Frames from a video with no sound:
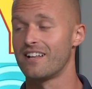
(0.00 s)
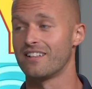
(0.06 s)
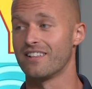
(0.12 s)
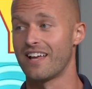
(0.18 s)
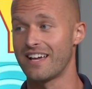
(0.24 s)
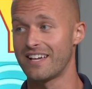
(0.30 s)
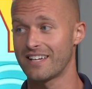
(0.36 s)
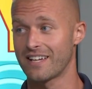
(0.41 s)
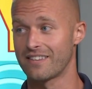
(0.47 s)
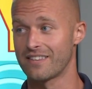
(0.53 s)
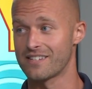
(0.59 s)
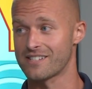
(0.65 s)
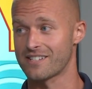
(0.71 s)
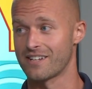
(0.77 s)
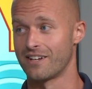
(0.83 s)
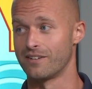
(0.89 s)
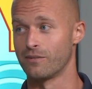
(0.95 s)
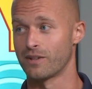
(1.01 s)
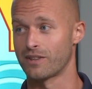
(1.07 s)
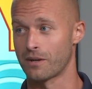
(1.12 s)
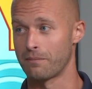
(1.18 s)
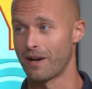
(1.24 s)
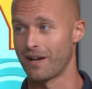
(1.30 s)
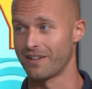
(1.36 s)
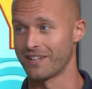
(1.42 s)
laying in the sun with
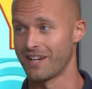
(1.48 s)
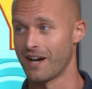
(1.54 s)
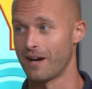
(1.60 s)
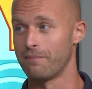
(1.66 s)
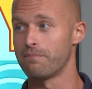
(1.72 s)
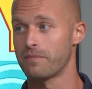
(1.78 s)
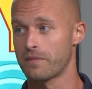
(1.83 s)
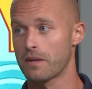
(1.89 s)
their belly up,